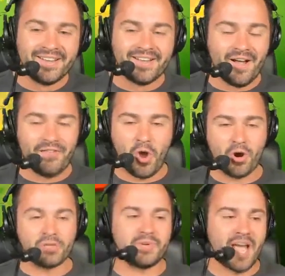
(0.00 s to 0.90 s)
Of
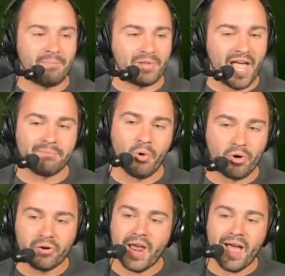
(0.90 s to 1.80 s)
course, we got Black
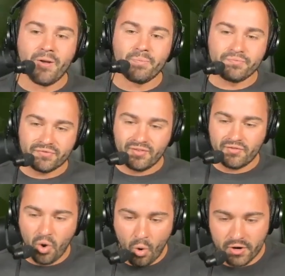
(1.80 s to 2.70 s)
Border now. Of
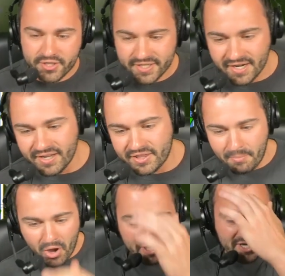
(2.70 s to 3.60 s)
course. The
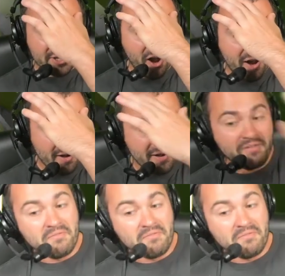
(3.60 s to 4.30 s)
Monkey Star.